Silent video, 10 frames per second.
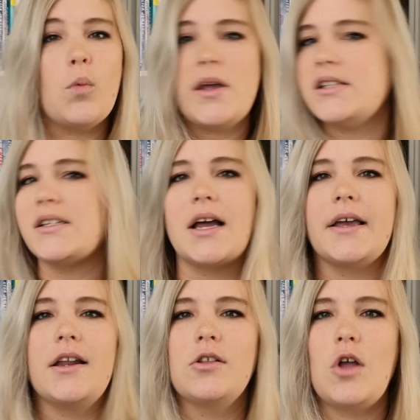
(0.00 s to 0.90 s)
we did not
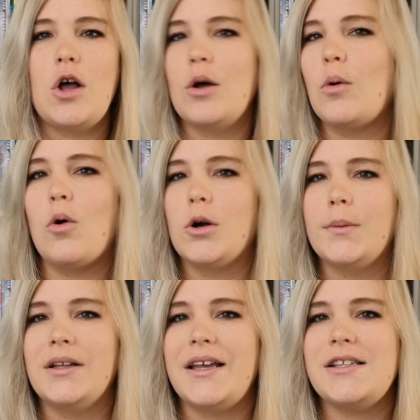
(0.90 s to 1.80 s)
get along or
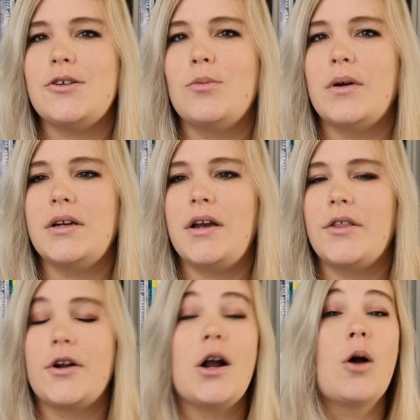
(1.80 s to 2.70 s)
relate to one
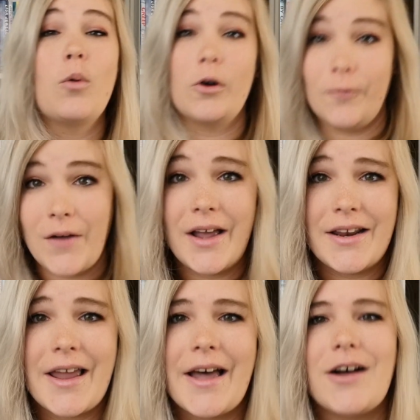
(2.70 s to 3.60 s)
another. We're
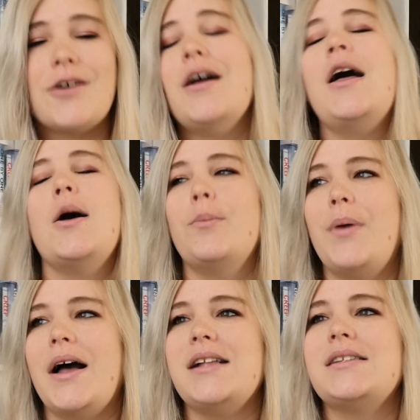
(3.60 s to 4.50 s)
fine now,
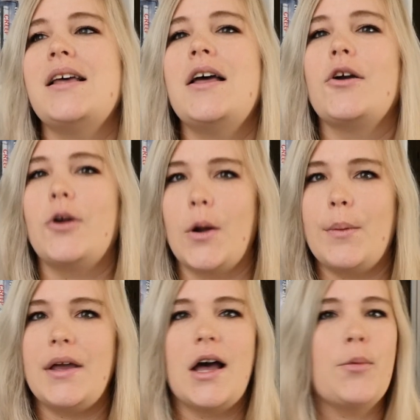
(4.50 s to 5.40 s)
but
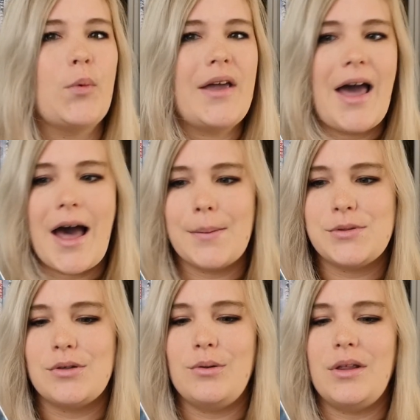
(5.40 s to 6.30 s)
growing up, we
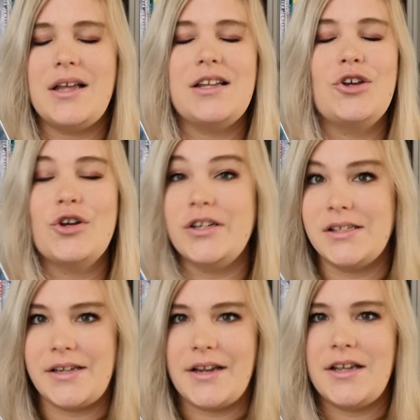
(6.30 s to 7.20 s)
absolutely couldn't
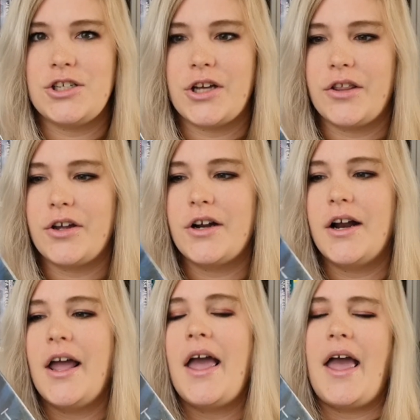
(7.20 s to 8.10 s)
stand each
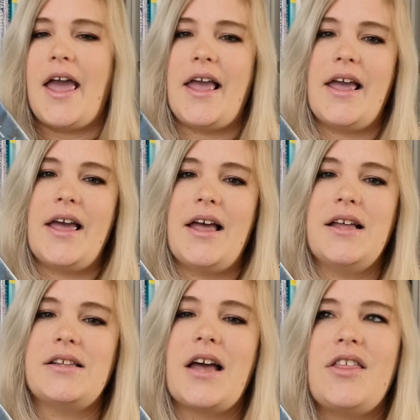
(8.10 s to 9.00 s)
other.
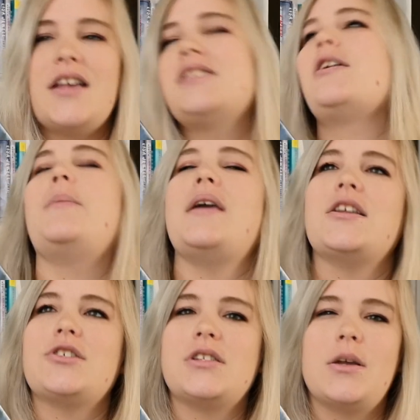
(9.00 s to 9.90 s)
And I think it's going to be
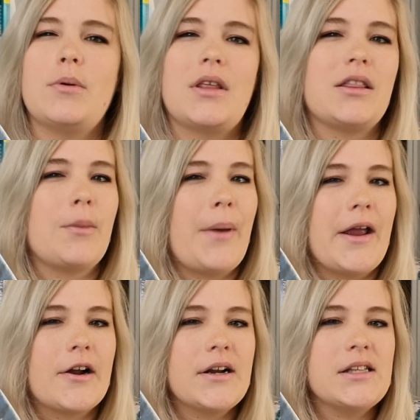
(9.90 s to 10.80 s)
interesting with like the
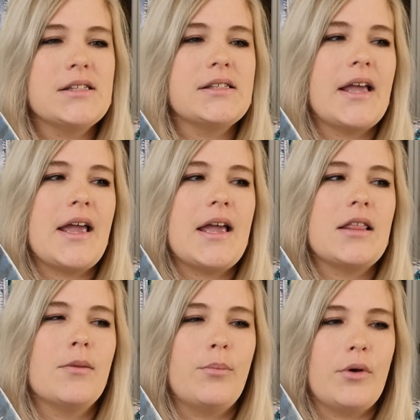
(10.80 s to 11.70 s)
parents
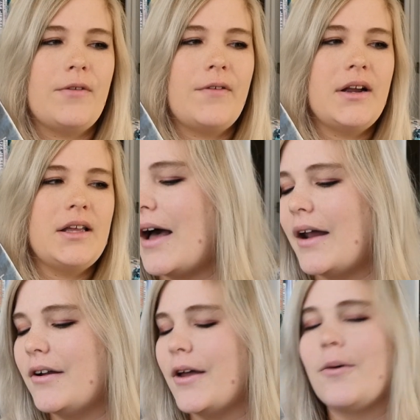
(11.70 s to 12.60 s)
and the boyfriend. I
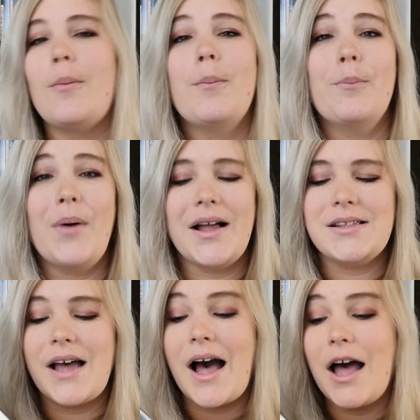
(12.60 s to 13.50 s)
don't know.
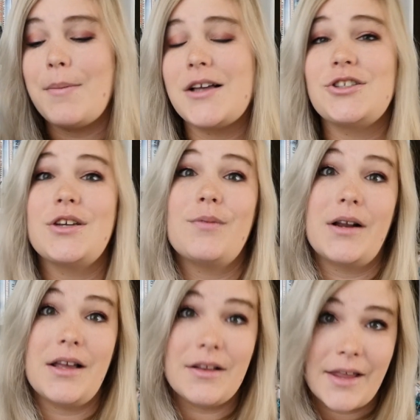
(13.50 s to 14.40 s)
But I'm actually
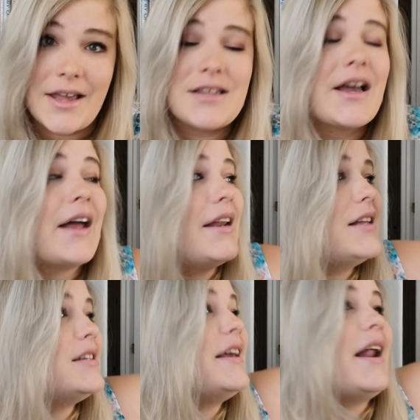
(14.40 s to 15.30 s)
running late. I
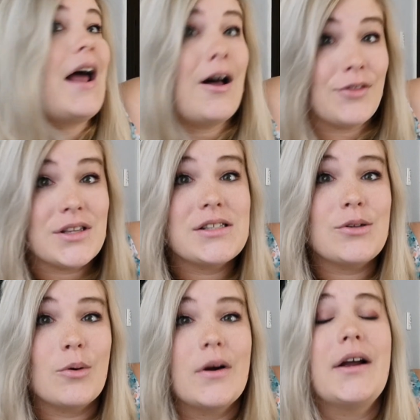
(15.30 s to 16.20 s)
need to get out the
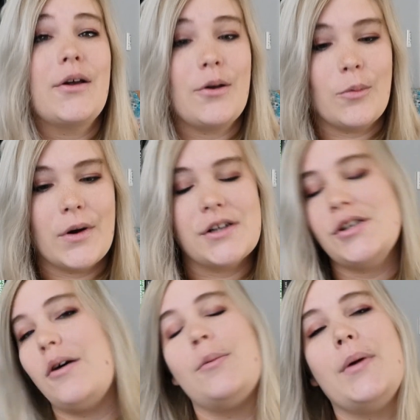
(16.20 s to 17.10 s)
store and go to work.
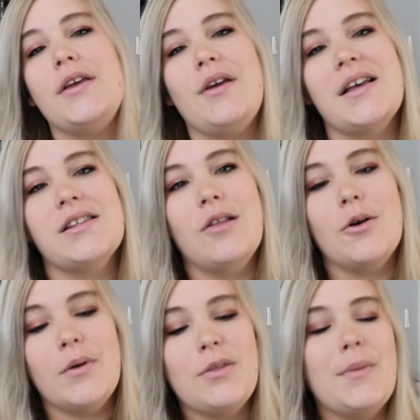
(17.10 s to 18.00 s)
So I'll bring you guys
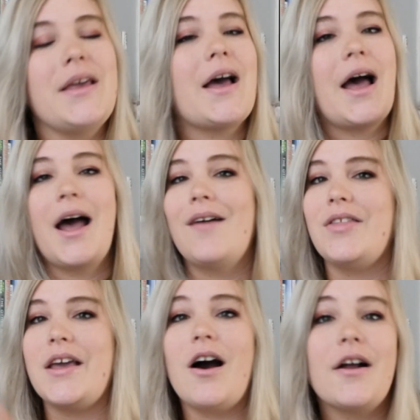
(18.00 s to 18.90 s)
along with me. I have
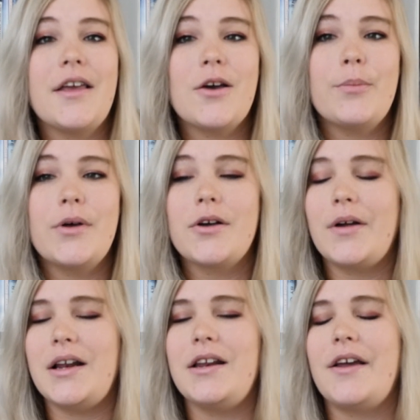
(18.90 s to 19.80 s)
the audiobook
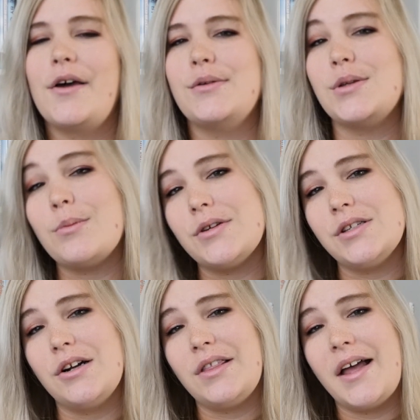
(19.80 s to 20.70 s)
ready to go. So I'm going to
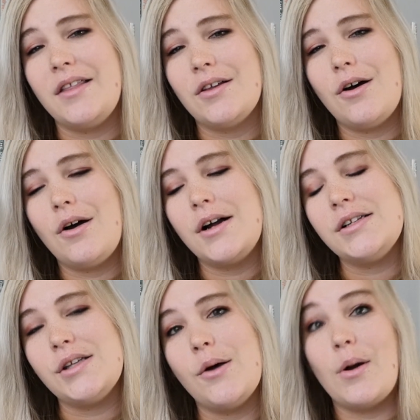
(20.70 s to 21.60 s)
start that in the car.
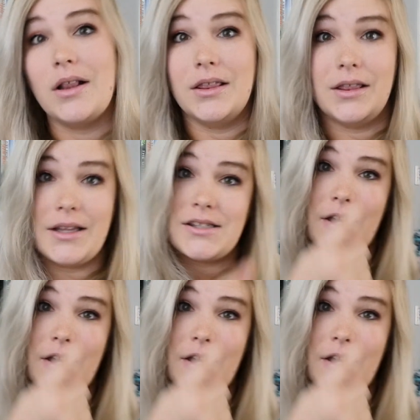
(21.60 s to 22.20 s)
So let's